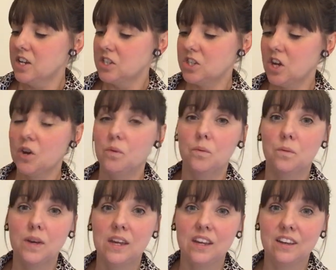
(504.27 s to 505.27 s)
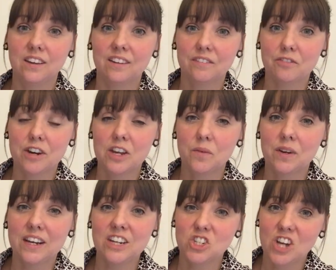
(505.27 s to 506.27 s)
So we
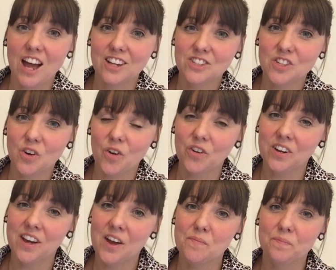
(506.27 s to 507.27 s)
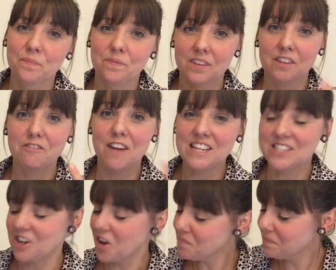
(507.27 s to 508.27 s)
frequently chat on
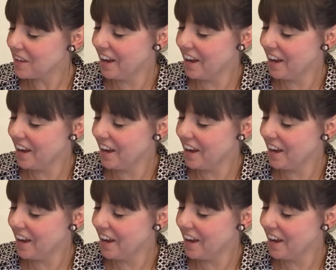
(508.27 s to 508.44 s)
FaceTime